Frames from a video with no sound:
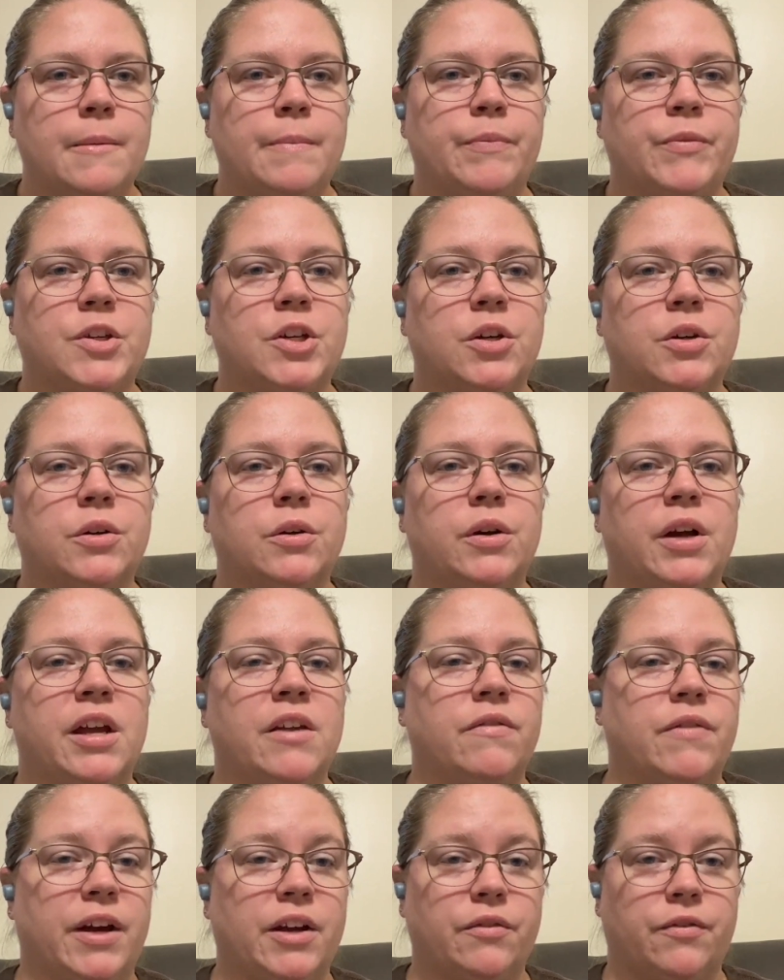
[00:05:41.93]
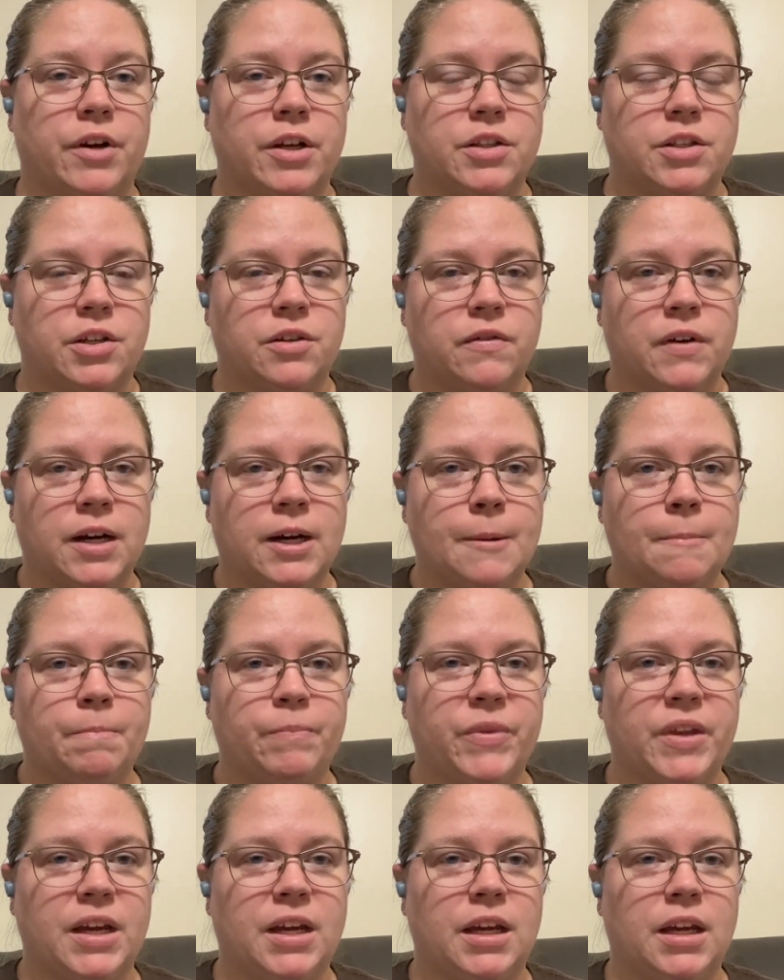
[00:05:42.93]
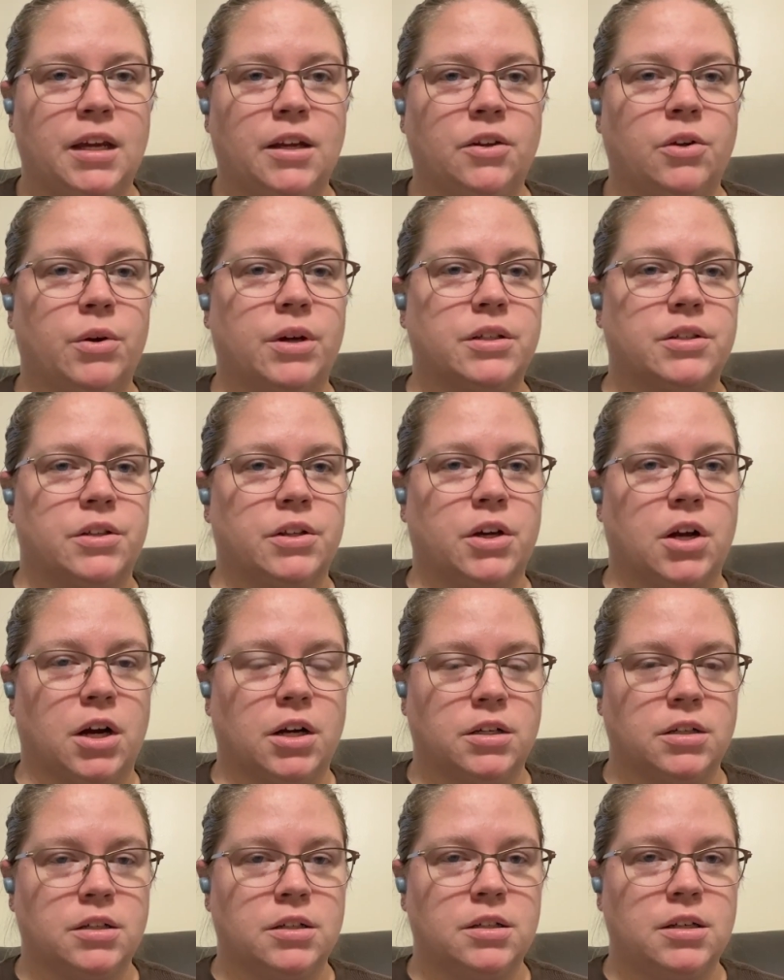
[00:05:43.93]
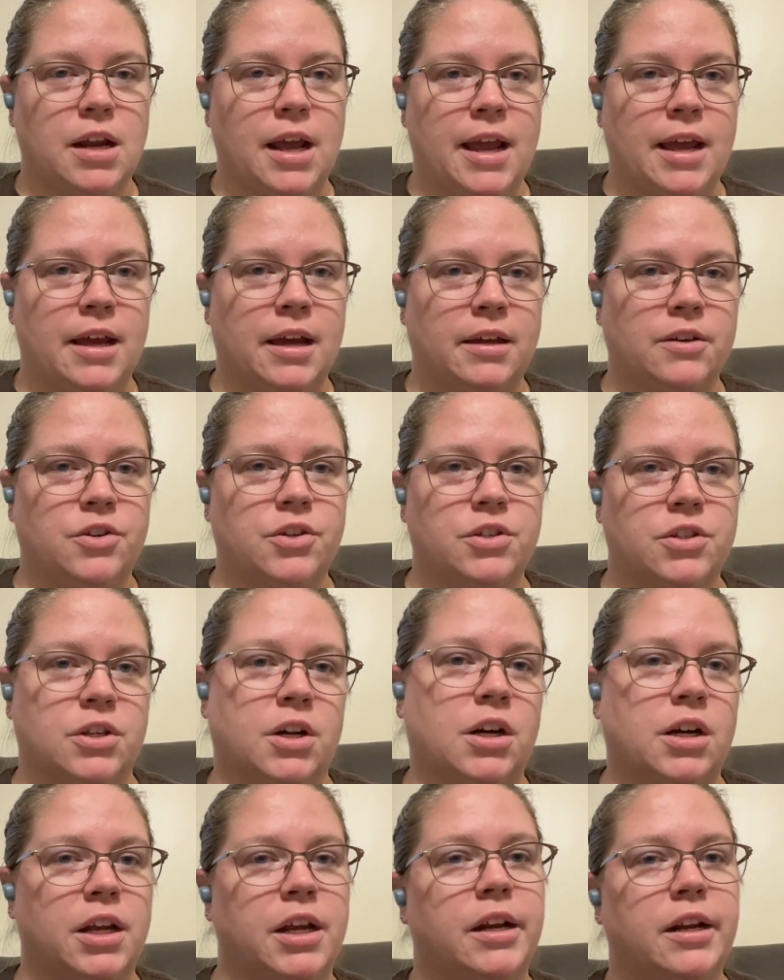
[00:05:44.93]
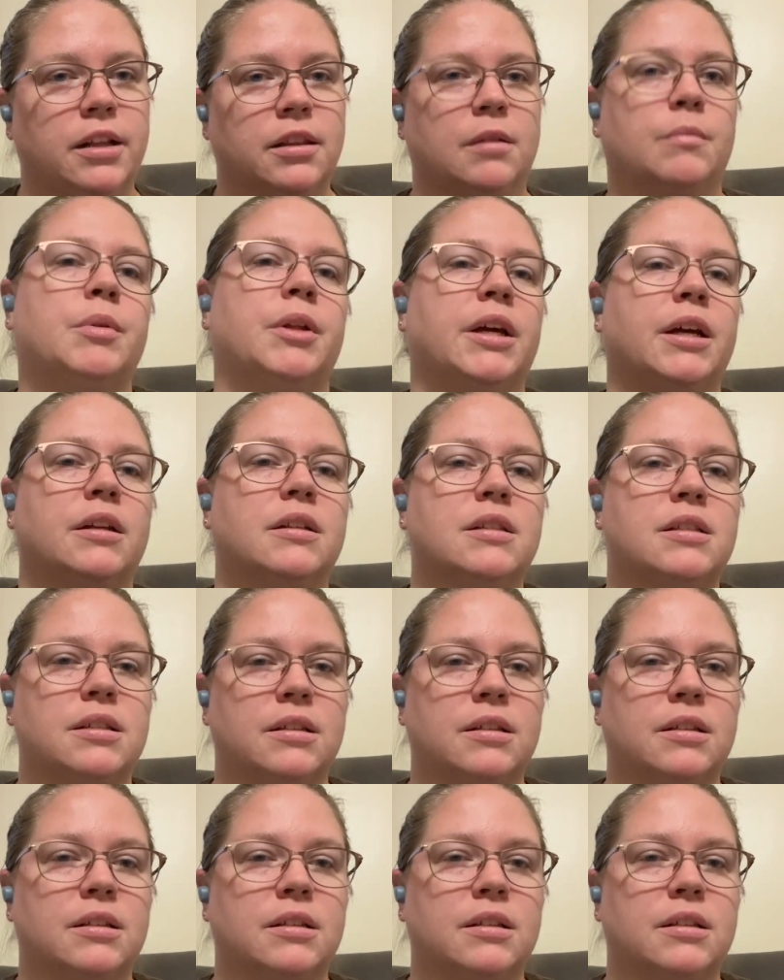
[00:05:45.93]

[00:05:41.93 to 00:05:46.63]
to invite friends over and go out to the garden and just start eating the plants,